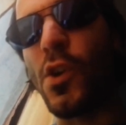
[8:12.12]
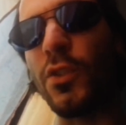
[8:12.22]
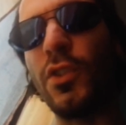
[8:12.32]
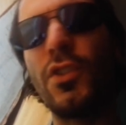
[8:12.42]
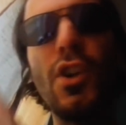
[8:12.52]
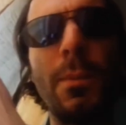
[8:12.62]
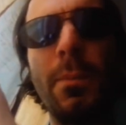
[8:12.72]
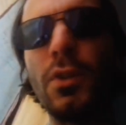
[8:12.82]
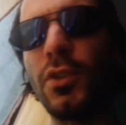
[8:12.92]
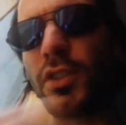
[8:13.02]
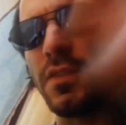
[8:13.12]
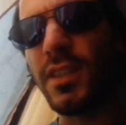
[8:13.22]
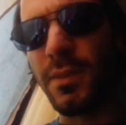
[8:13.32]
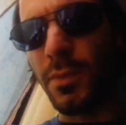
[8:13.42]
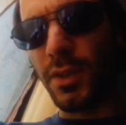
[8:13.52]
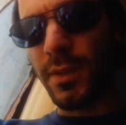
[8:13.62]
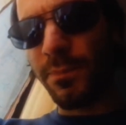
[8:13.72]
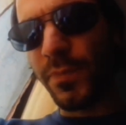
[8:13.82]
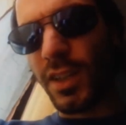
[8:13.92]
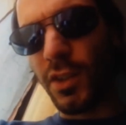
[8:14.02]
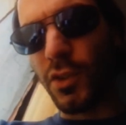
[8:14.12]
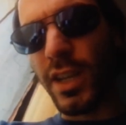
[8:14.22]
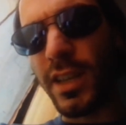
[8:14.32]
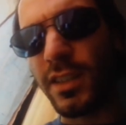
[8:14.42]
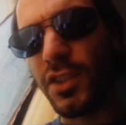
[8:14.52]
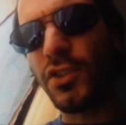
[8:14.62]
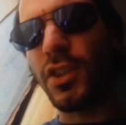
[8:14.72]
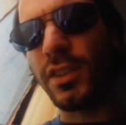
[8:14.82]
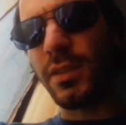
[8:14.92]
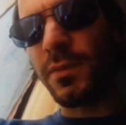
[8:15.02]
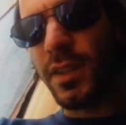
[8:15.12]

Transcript: on the top, not visible, or air in the shot, in